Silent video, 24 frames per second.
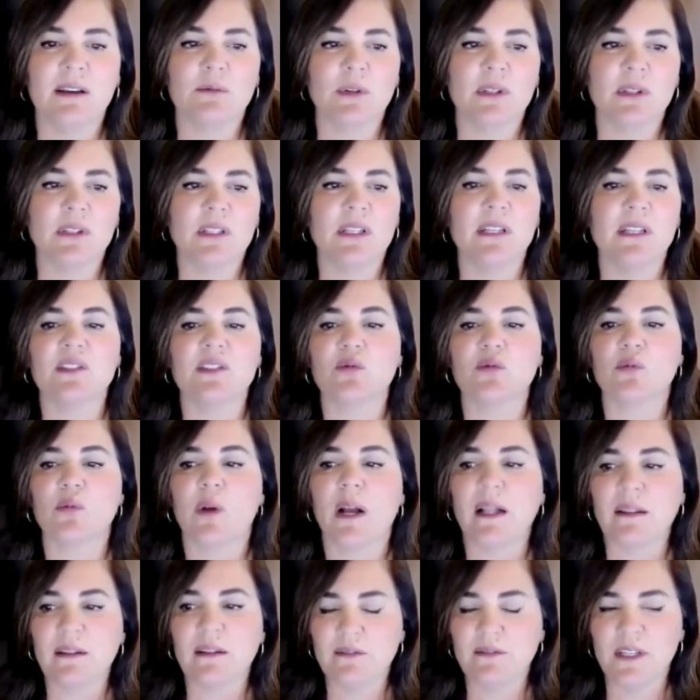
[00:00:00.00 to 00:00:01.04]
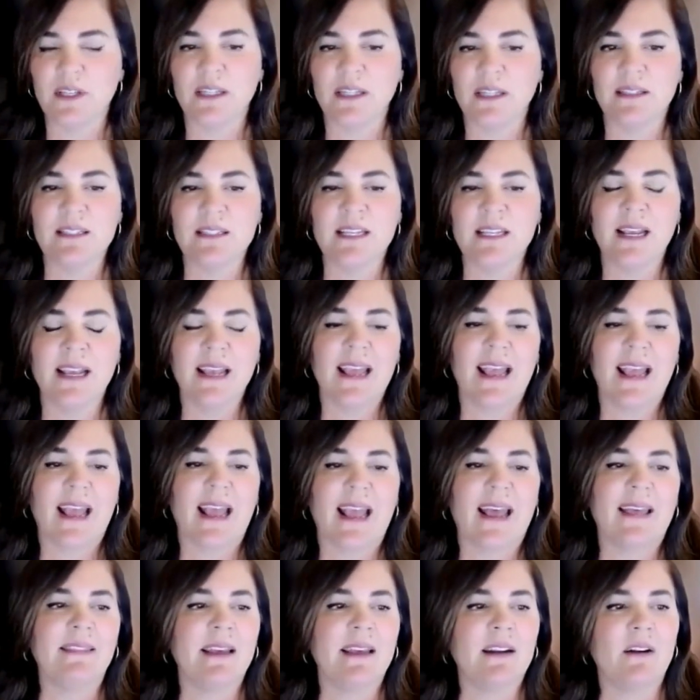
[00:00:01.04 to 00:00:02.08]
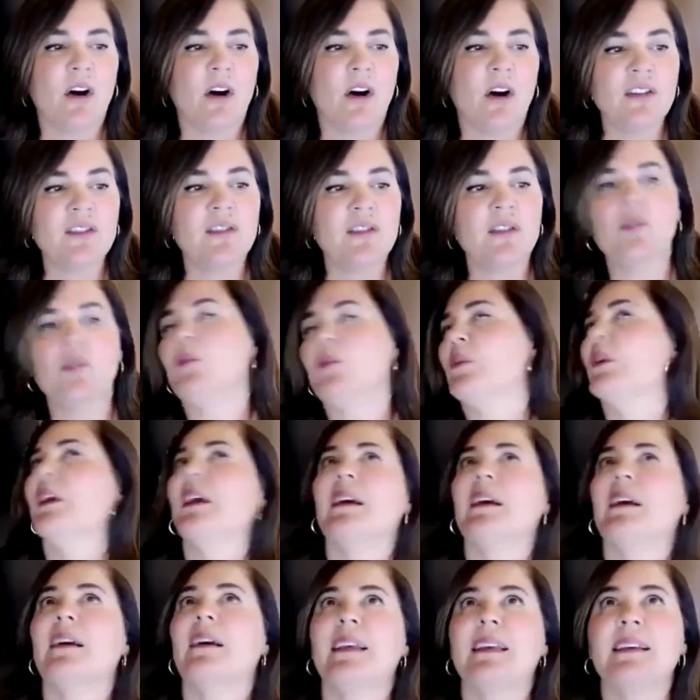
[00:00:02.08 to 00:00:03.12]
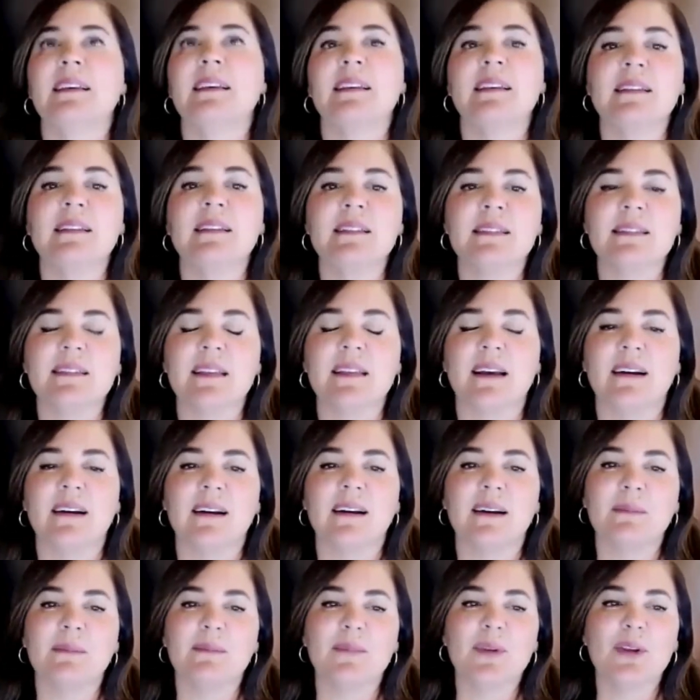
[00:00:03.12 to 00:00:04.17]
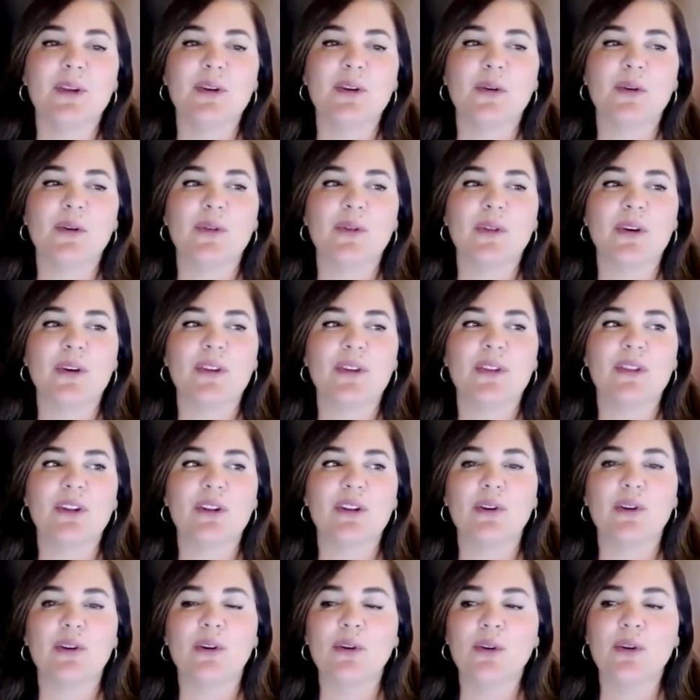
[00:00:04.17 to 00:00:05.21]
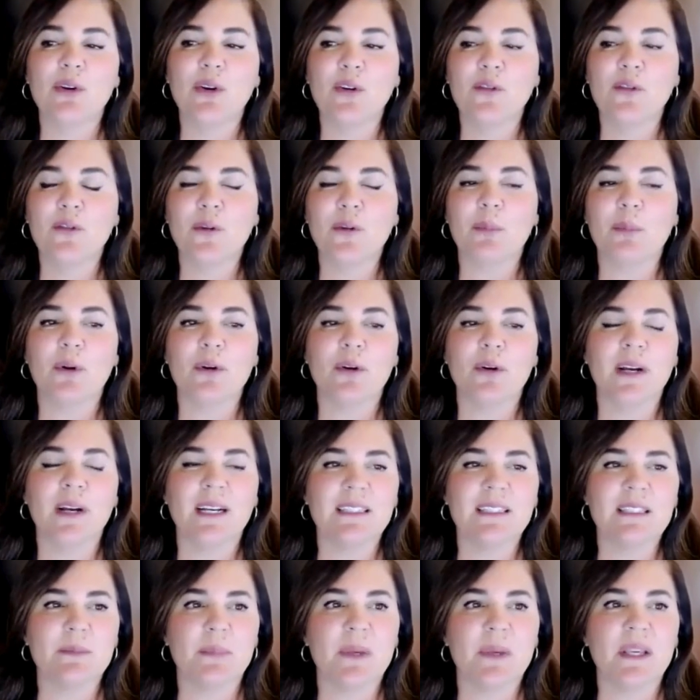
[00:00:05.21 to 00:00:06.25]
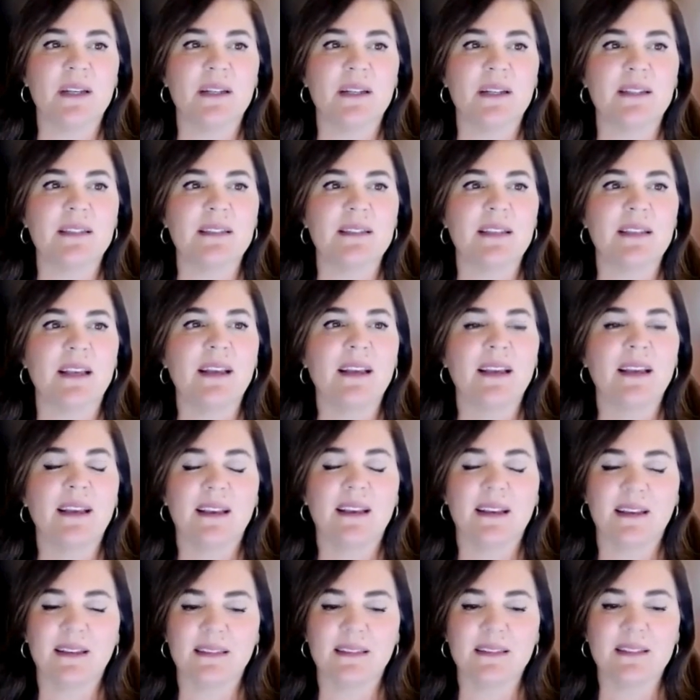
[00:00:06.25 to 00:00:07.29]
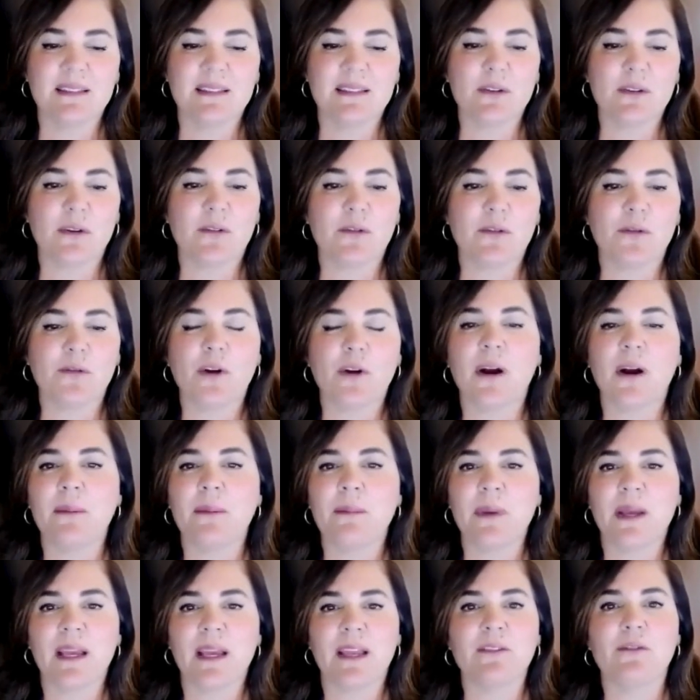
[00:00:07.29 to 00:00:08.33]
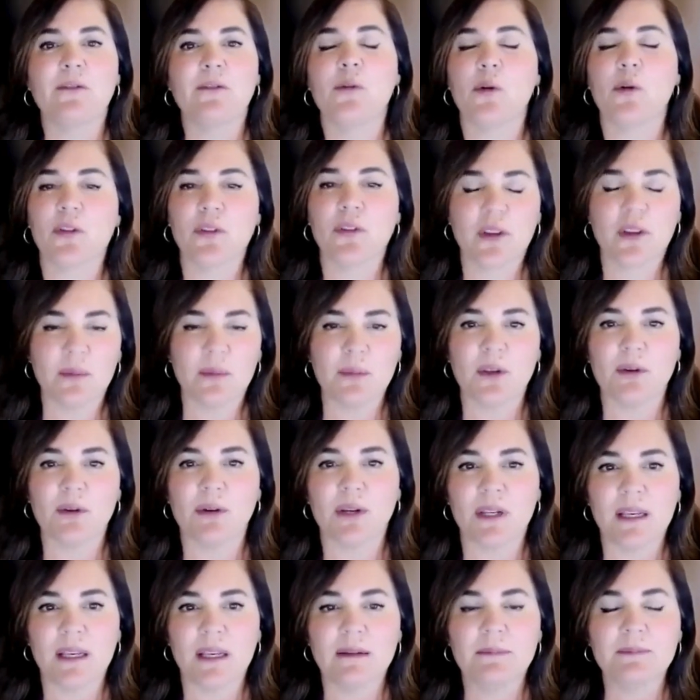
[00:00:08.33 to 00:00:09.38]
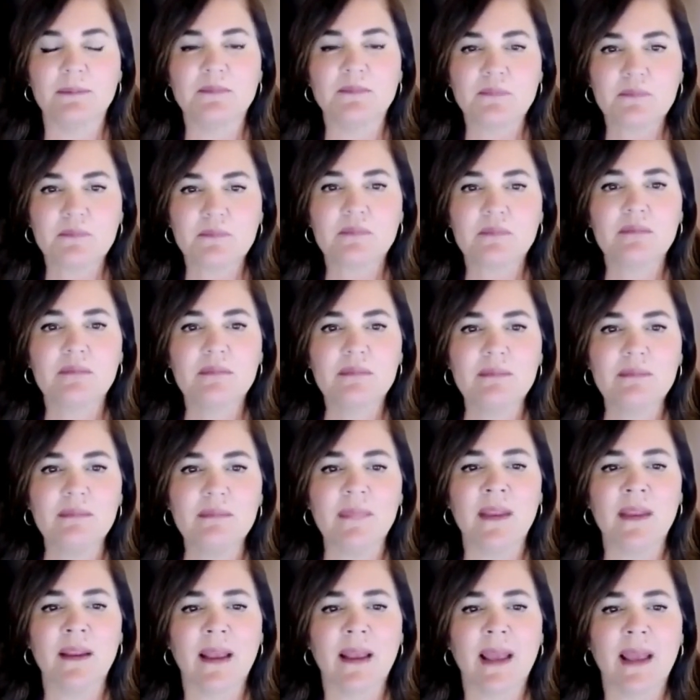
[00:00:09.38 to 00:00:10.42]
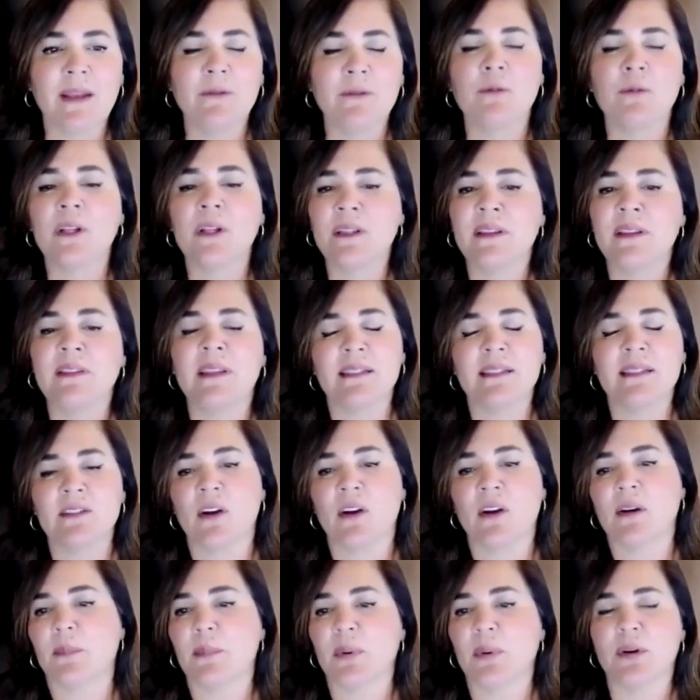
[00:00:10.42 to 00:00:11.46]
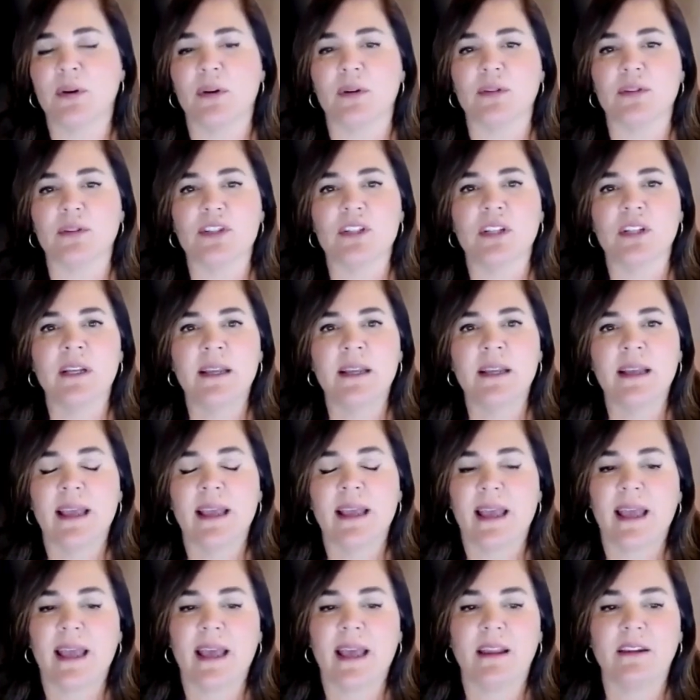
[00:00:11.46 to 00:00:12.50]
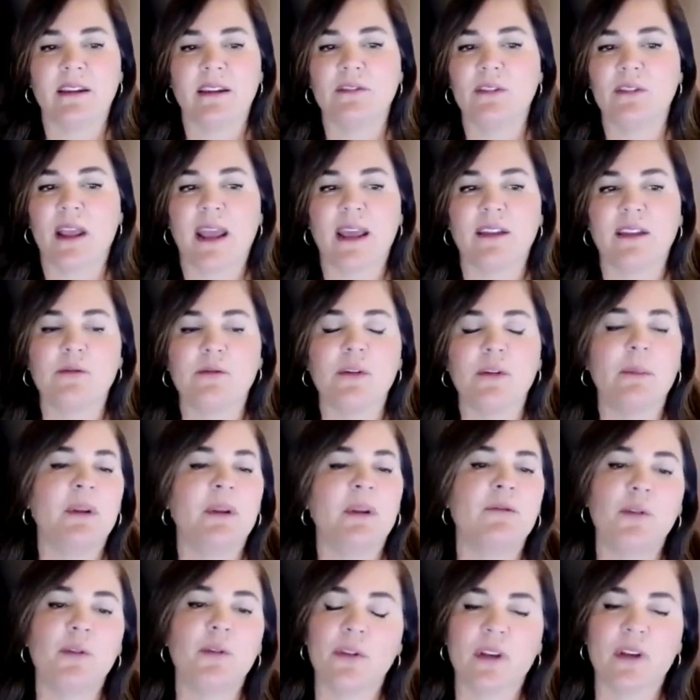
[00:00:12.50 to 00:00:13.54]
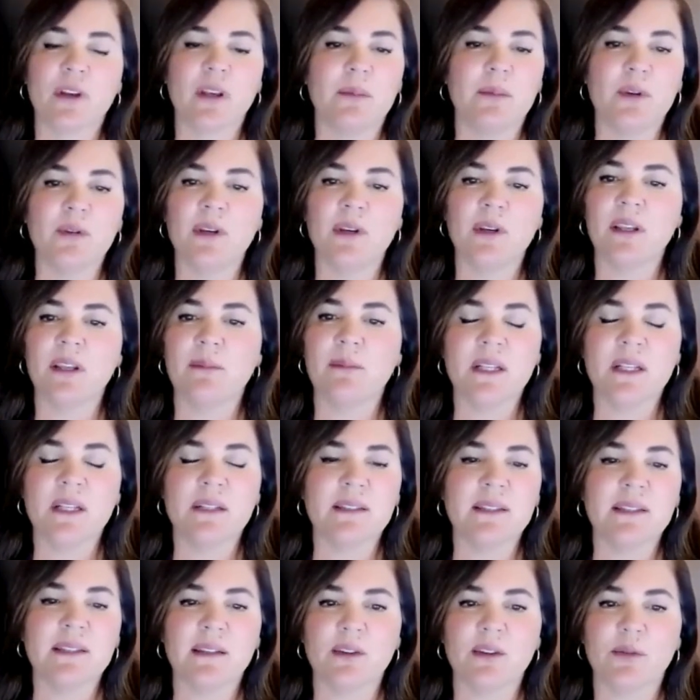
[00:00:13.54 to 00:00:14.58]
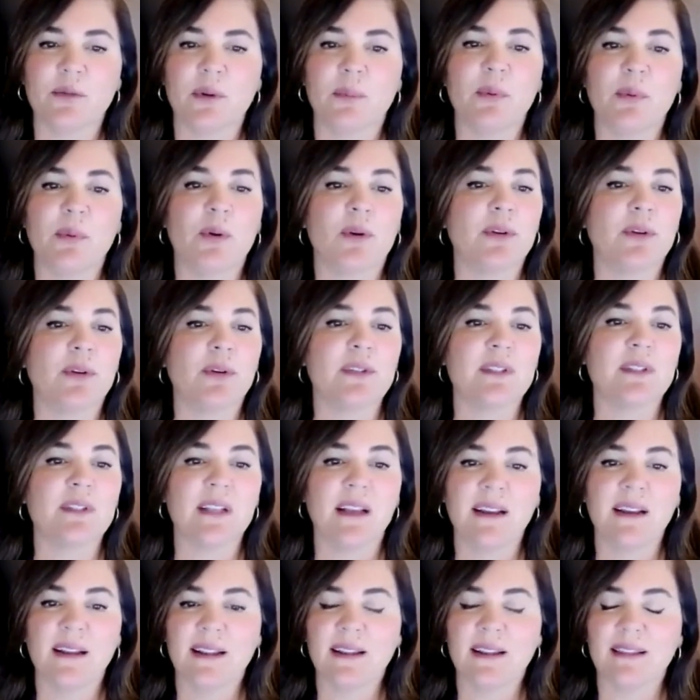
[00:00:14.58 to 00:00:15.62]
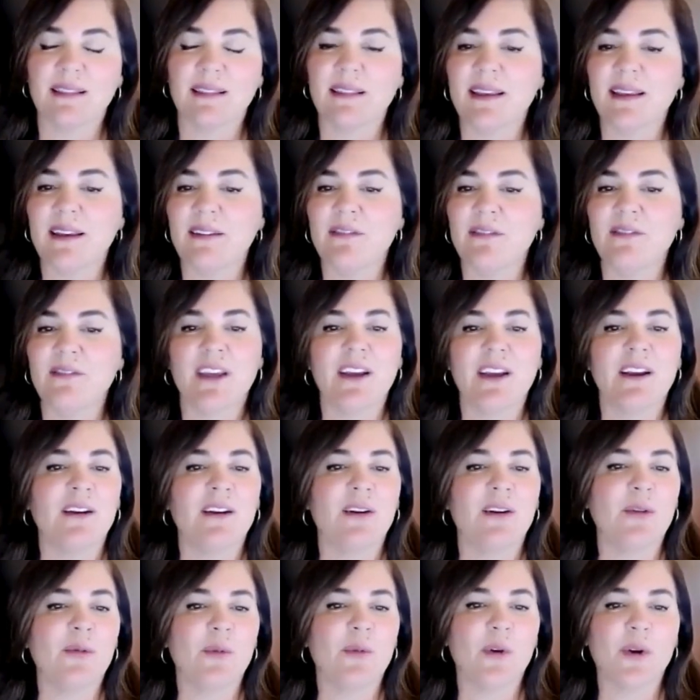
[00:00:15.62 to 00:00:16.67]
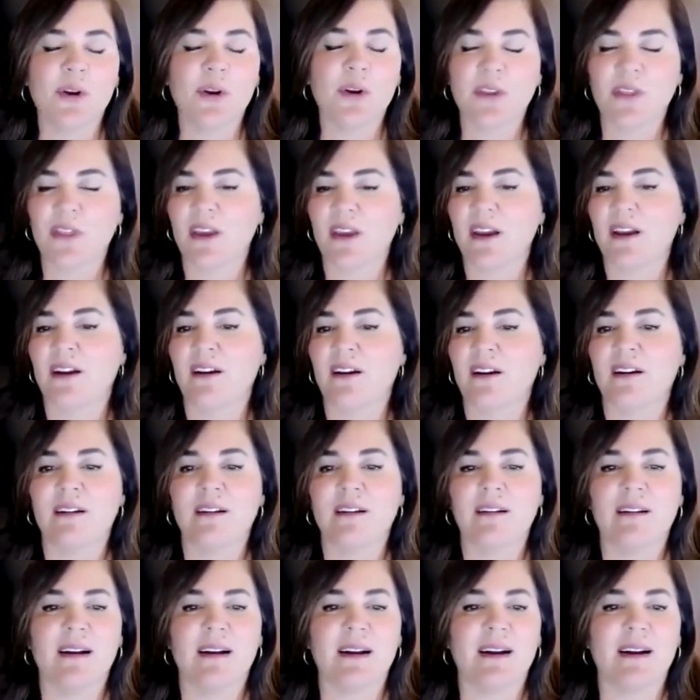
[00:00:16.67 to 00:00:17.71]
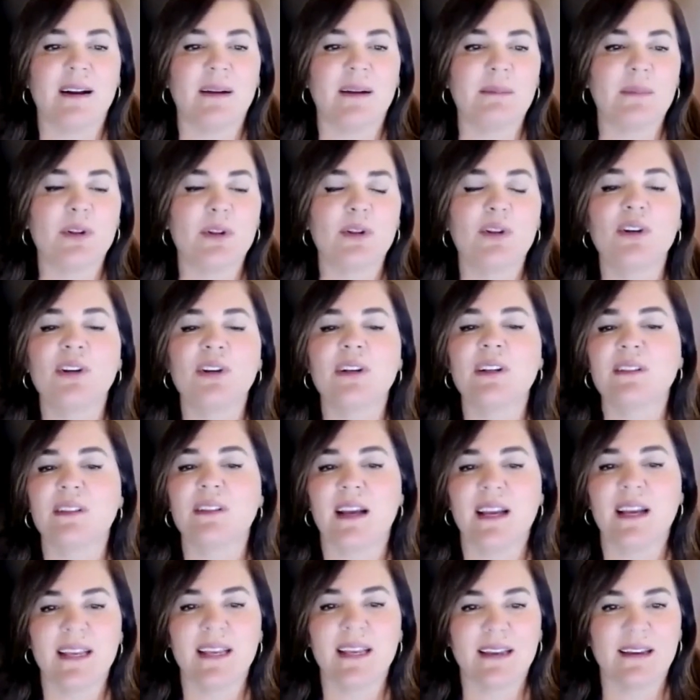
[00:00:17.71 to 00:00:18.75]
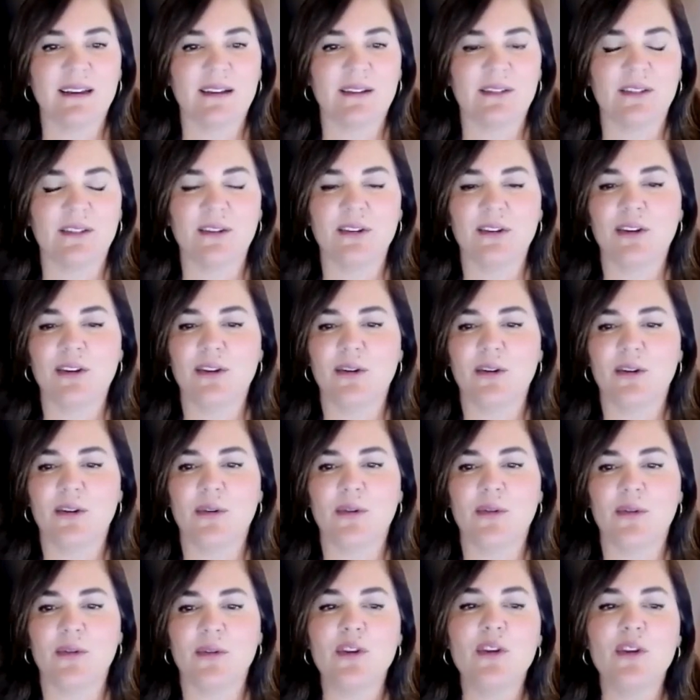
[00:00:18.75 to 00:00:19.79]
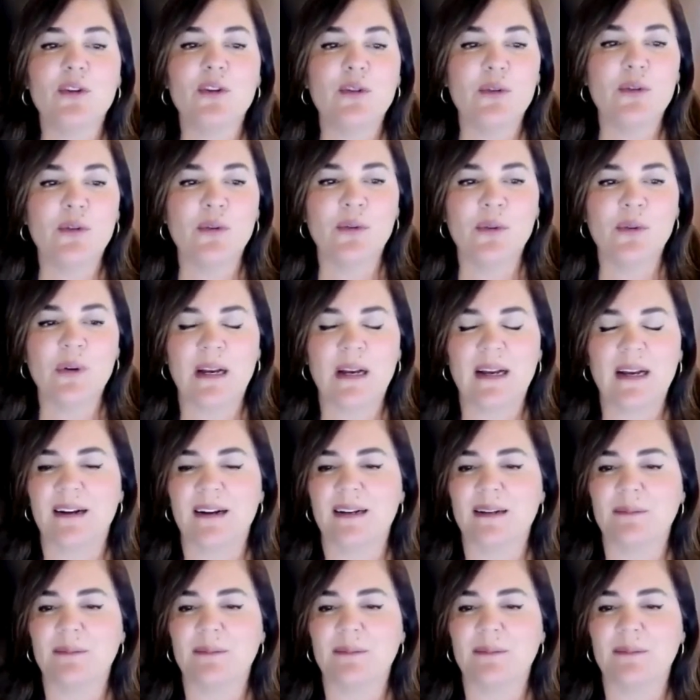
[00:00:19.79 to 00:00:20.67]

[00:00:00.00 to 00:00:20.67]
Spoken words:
that really is relevant, and that also is, the logo for Boyle Heights Beat is from and for the community. And really, that's our approach. And from and for the community means that the reporters live there, work there, look like you